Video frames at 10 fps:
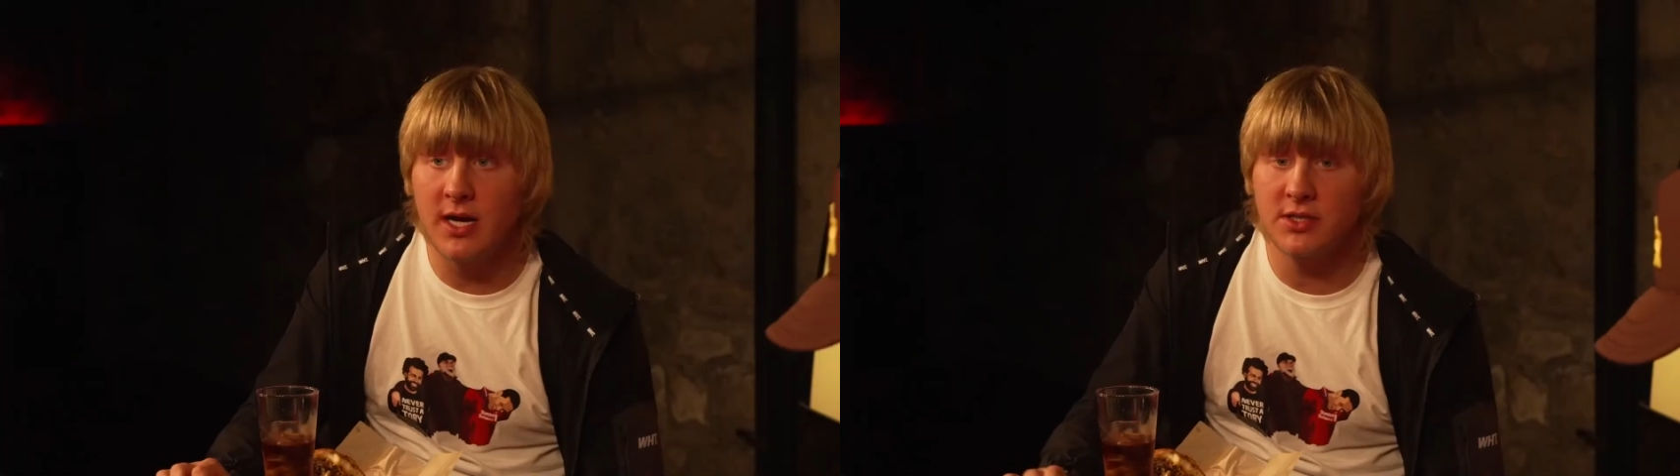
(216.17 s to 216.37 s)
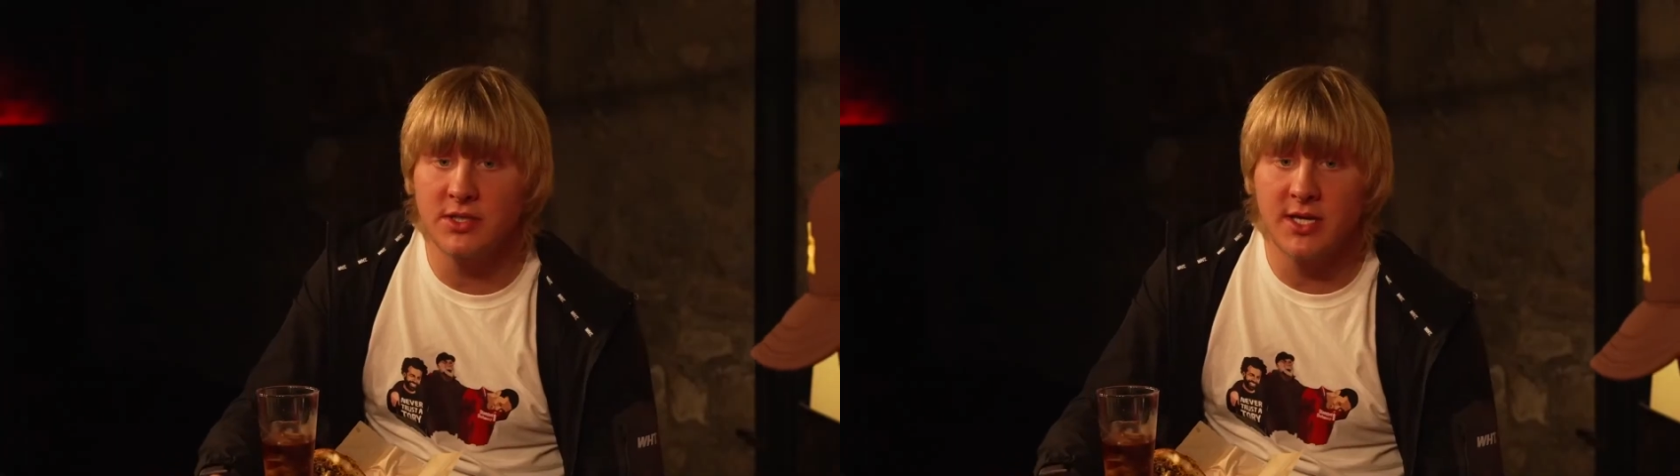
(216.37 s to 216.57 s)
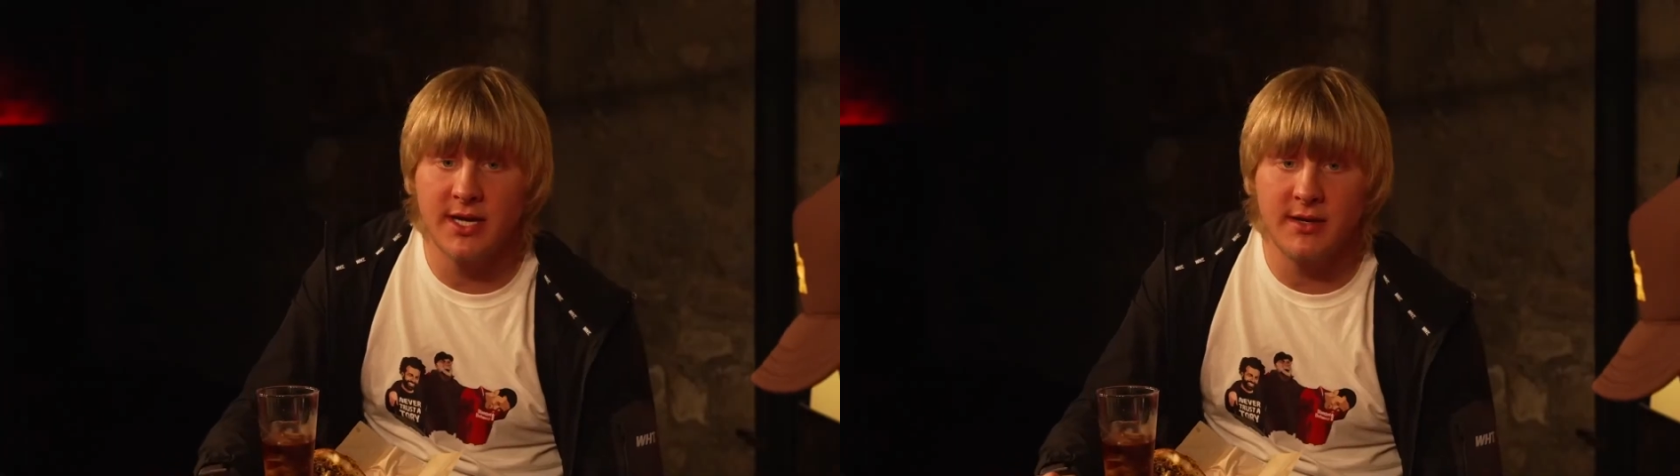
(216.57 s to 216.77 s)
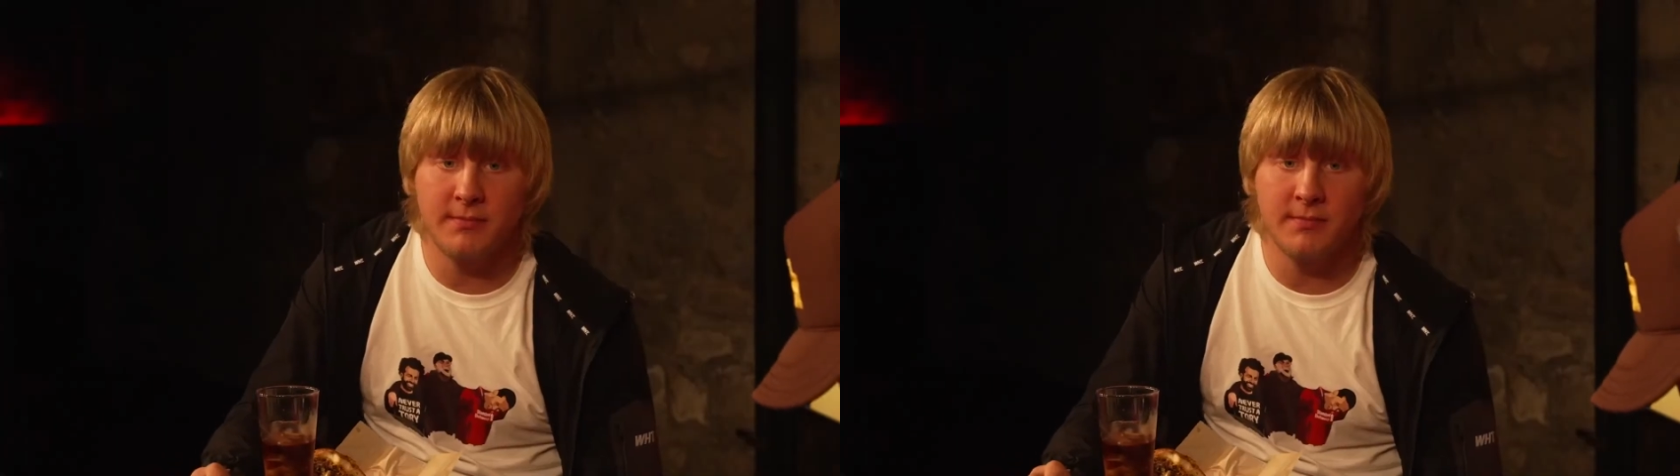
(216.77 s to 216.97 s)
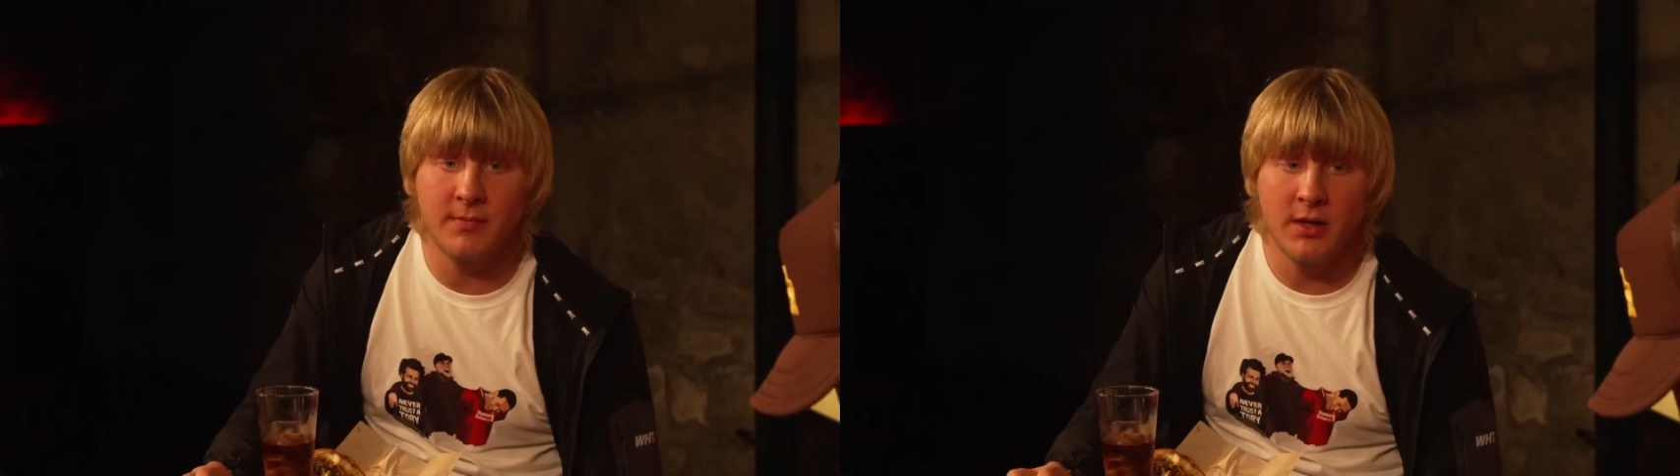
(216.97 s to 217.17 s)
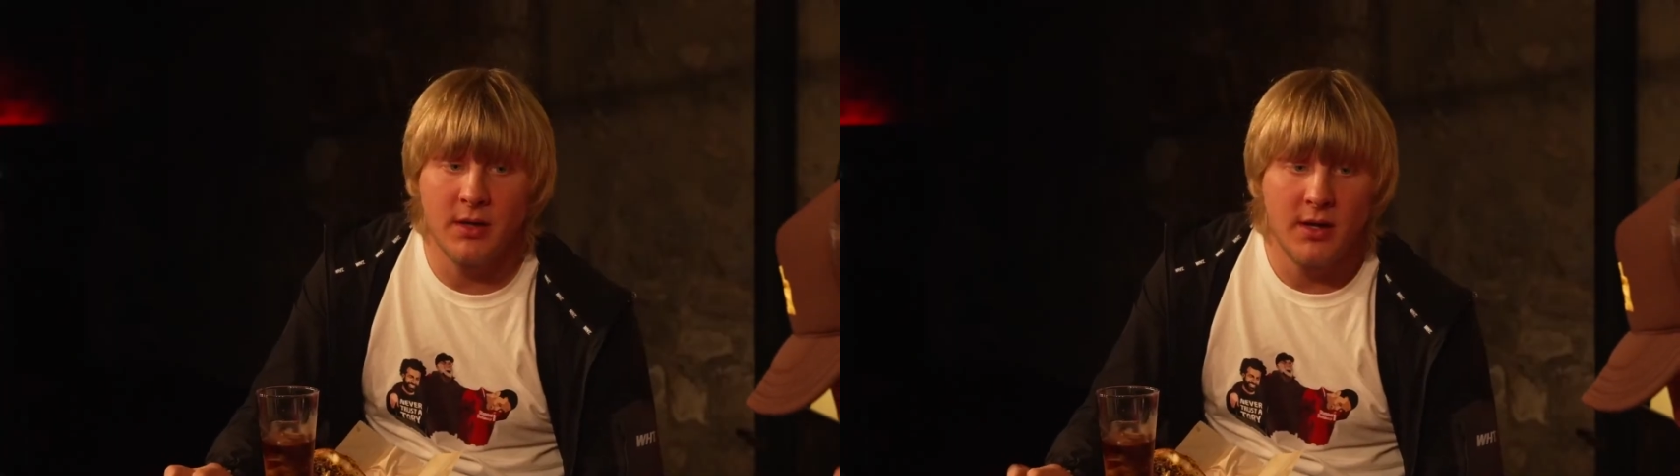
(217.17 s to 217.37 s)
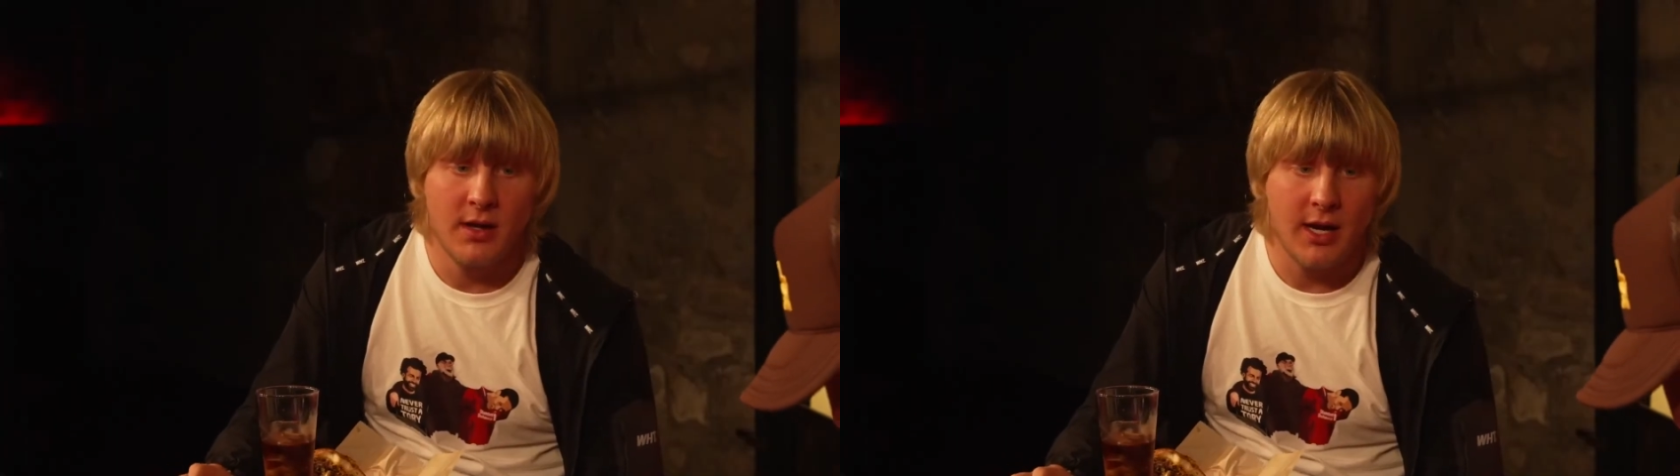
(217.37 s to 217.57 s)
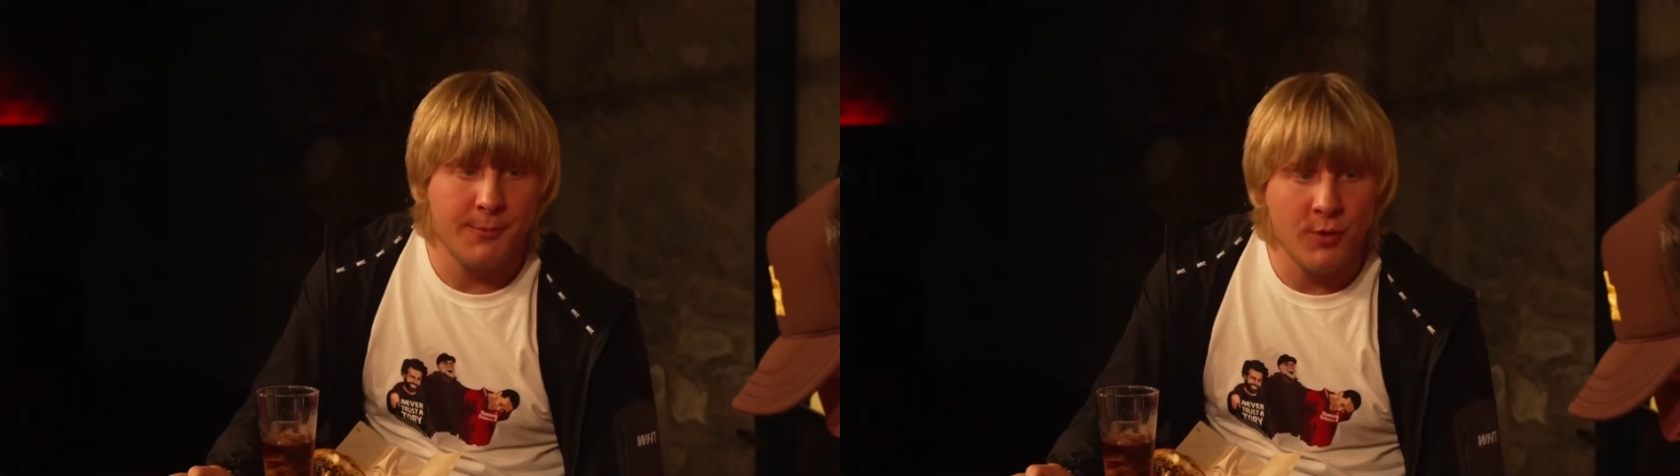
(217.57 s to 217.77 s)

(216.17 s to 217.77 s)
as I say, um, I'm